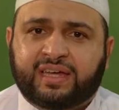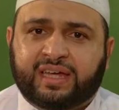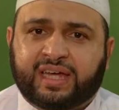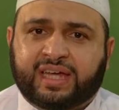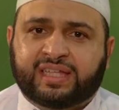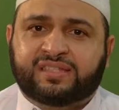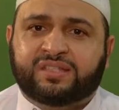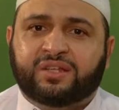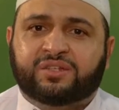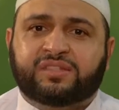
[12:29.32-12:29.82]

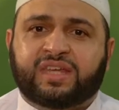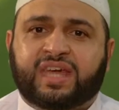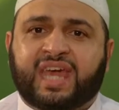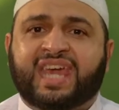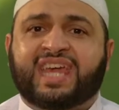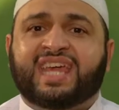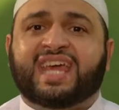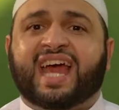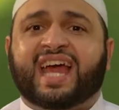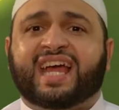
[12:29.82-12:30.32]
It's not
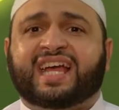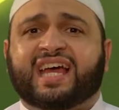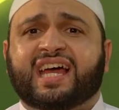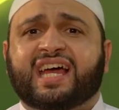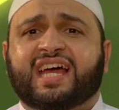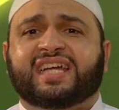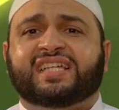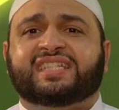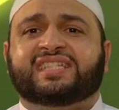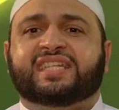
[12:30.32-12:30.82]

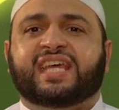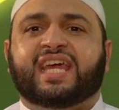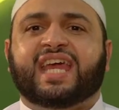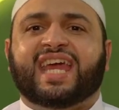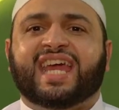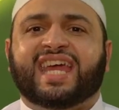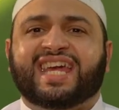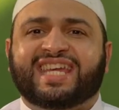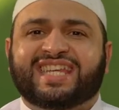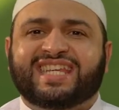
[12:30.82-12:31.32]
Iyaka, it's
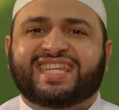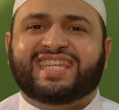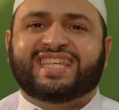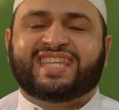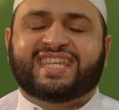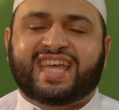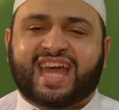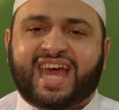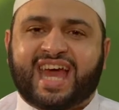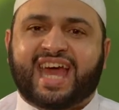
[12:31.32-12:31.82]

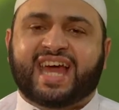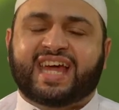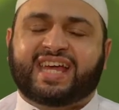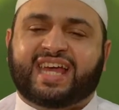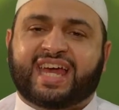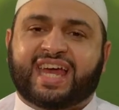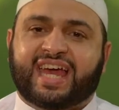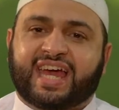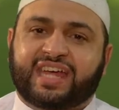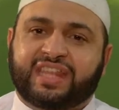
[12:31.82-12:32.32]

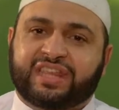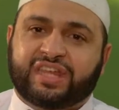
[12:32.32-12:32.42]
Iyaka.